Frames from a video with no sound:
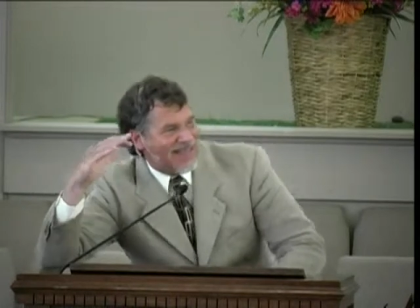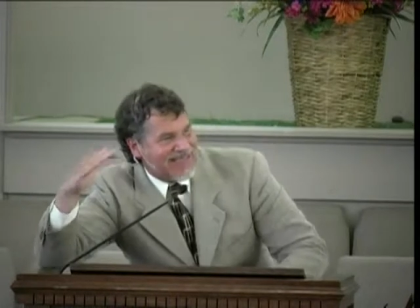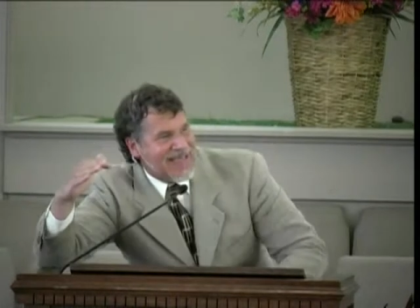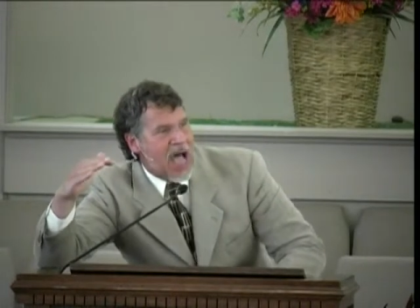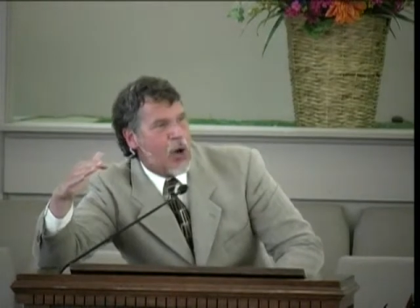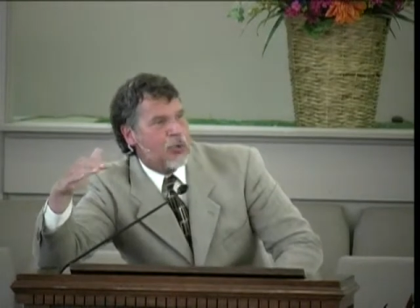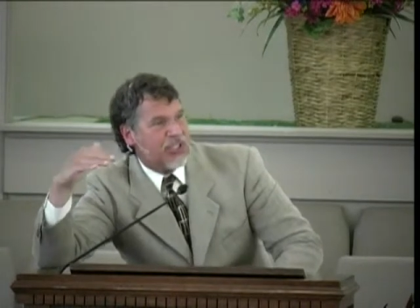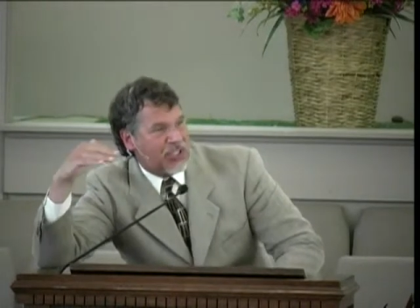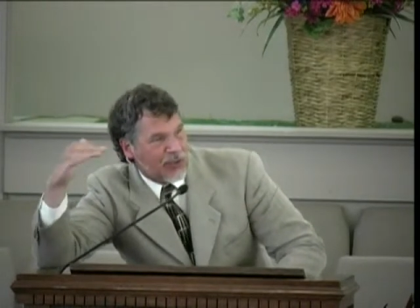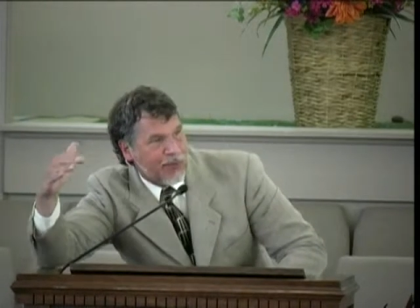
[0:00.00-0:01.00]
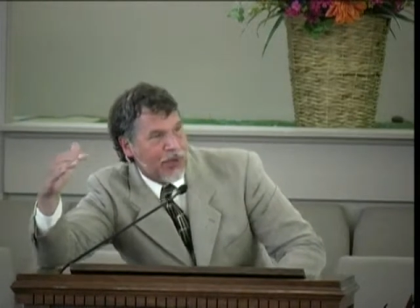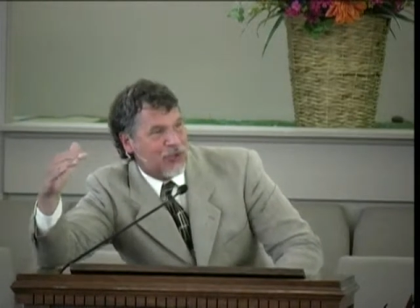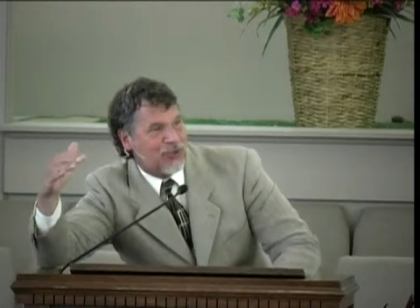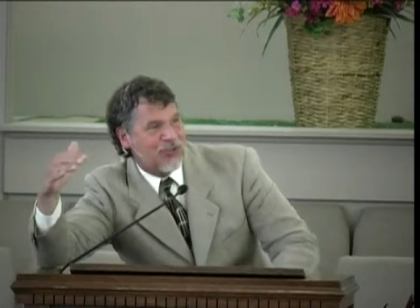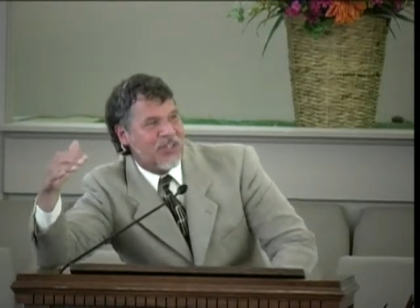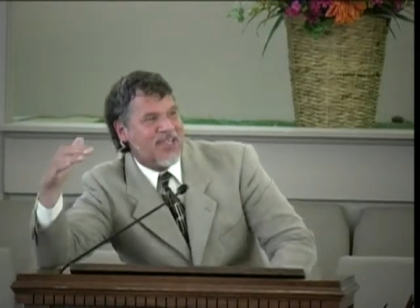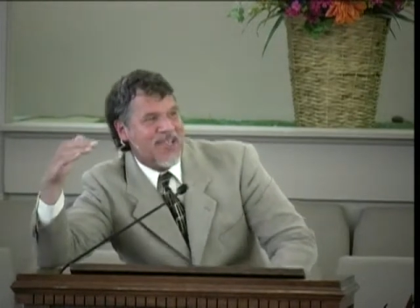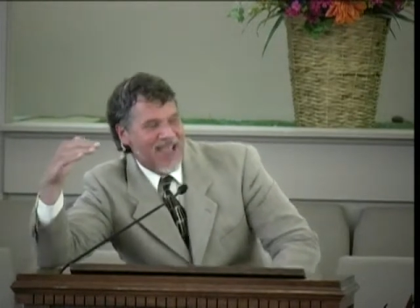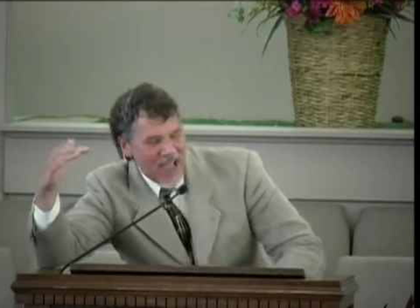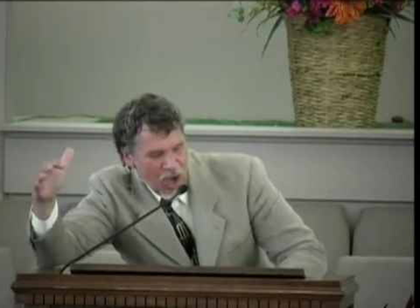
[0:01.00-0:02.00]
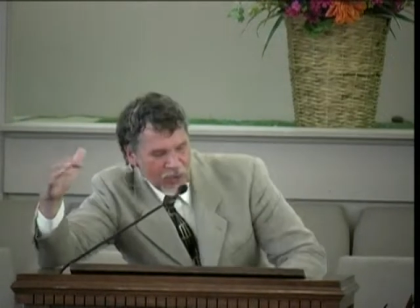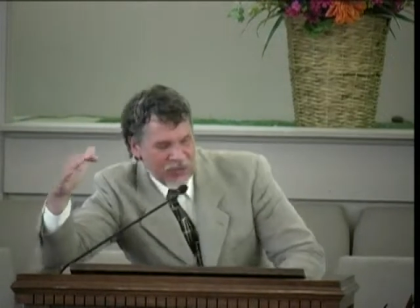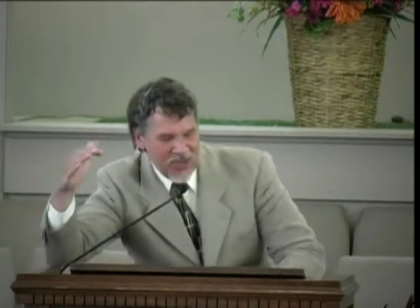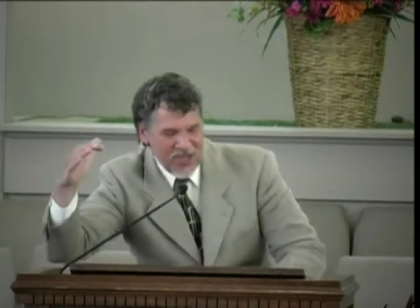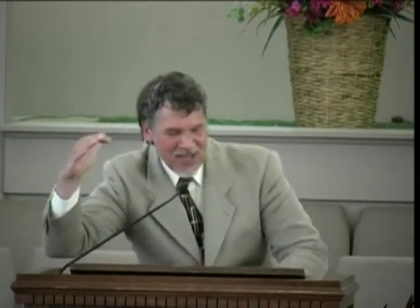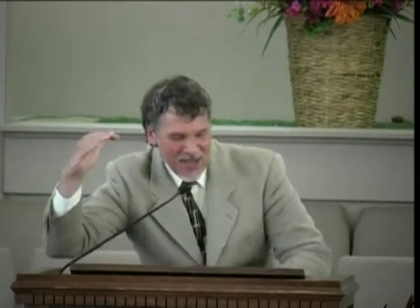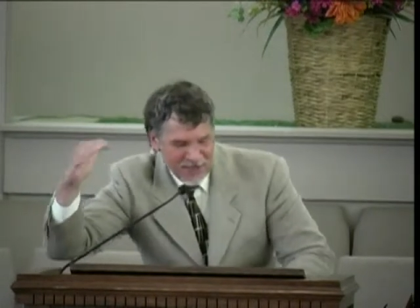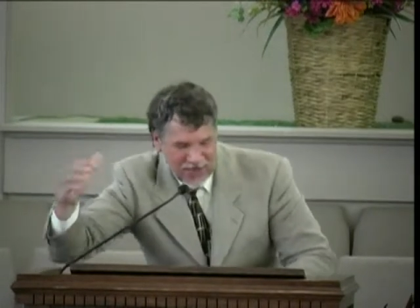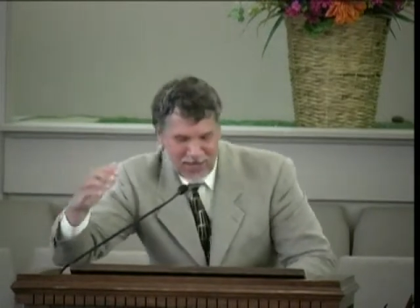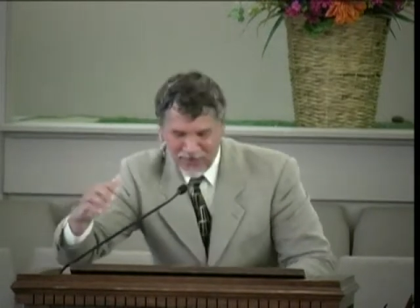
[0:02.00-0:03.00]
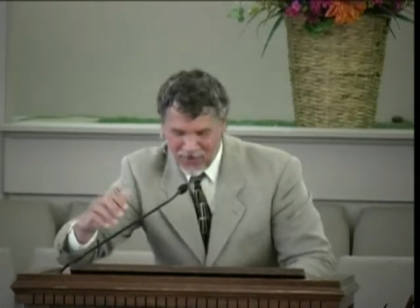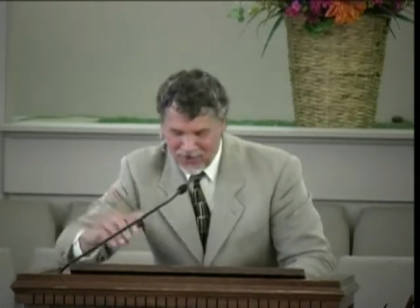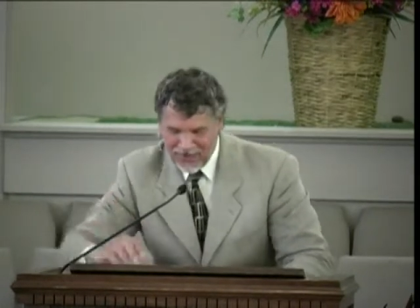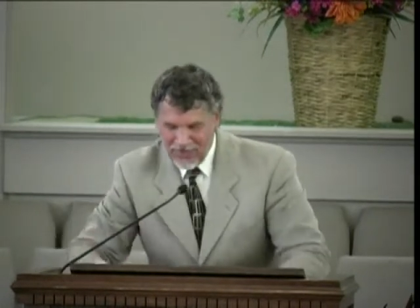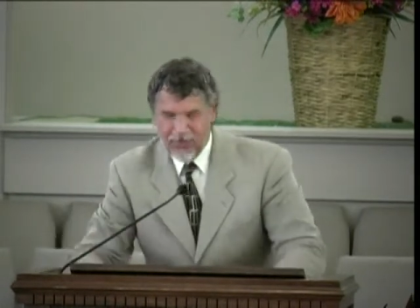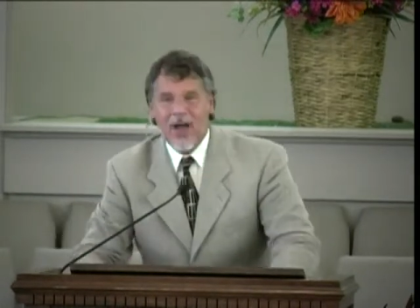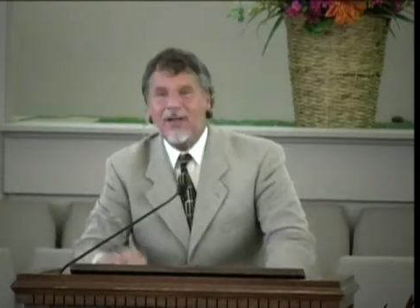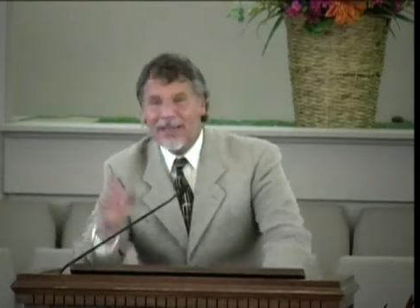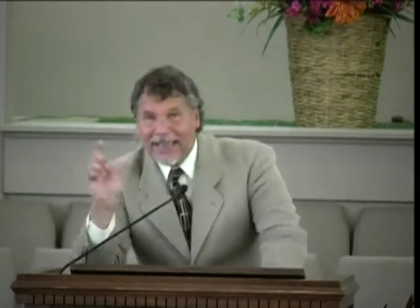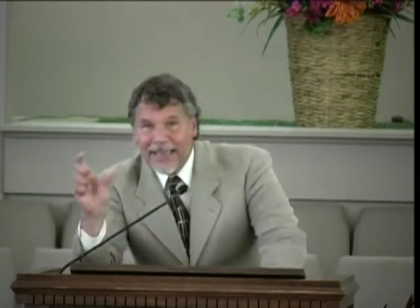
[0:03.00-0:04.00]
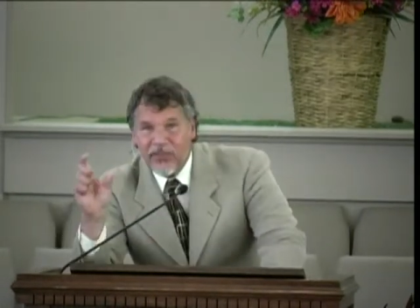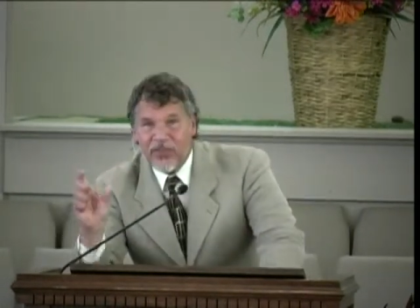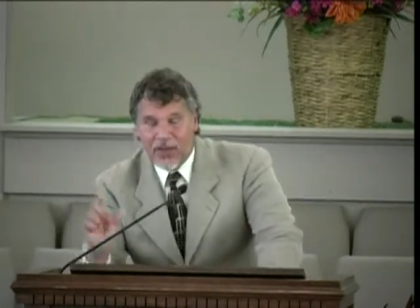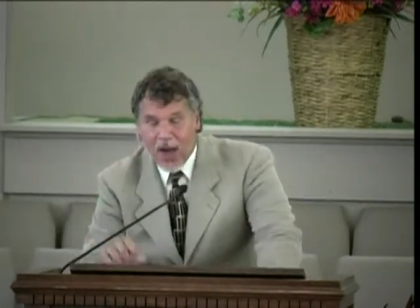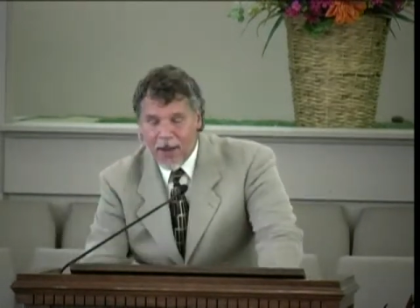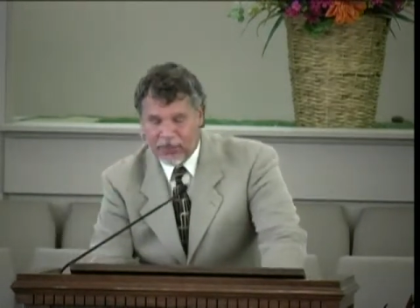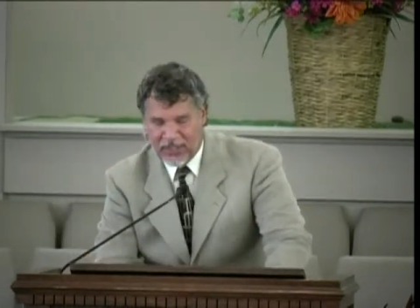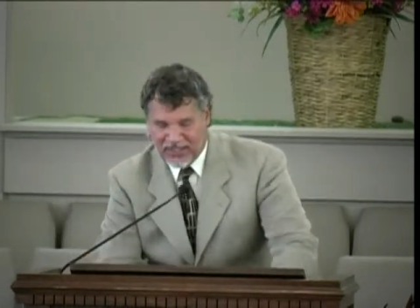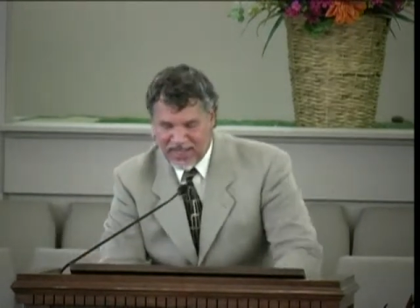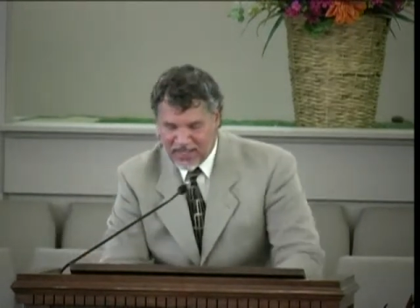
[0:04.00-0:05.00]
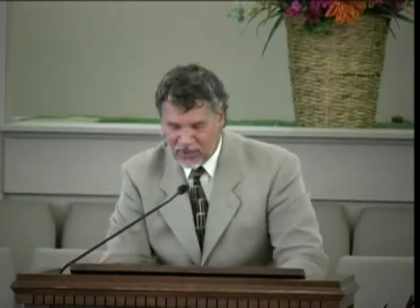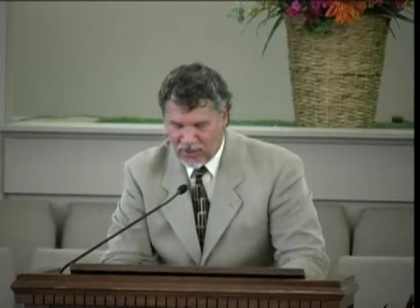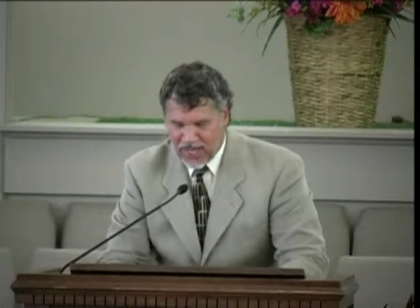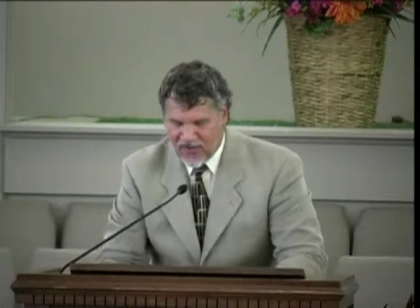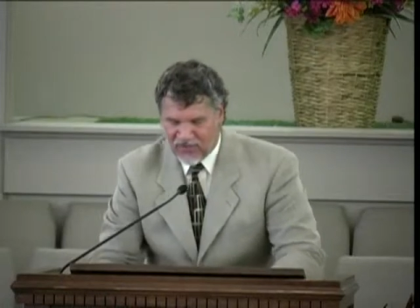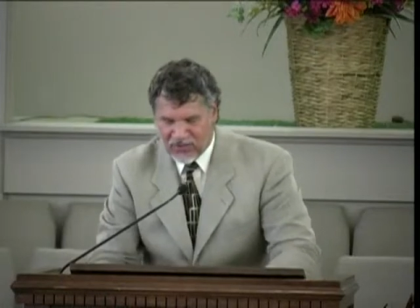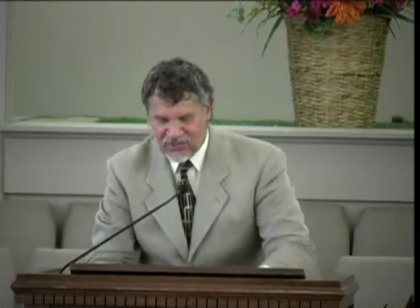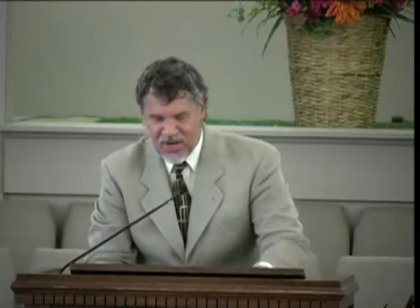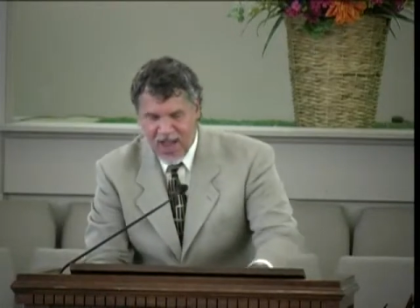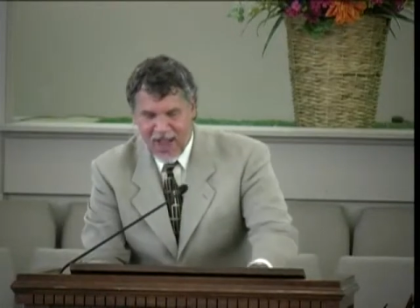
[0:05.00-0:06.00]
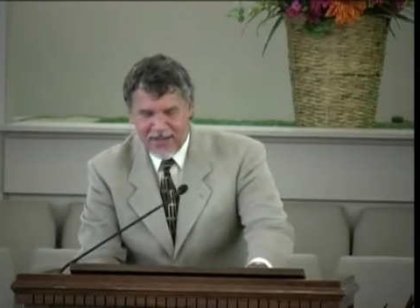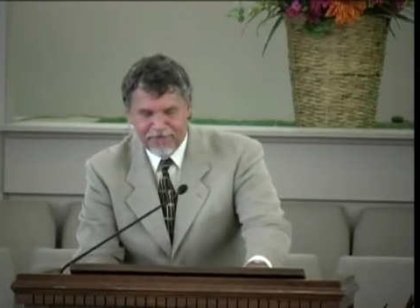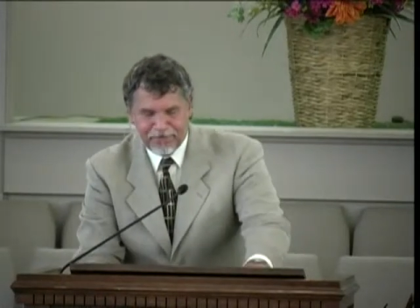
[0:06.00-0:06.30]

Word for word: sound, spiritually healthy people? Well, again, the couplet. Take a look at verse 9.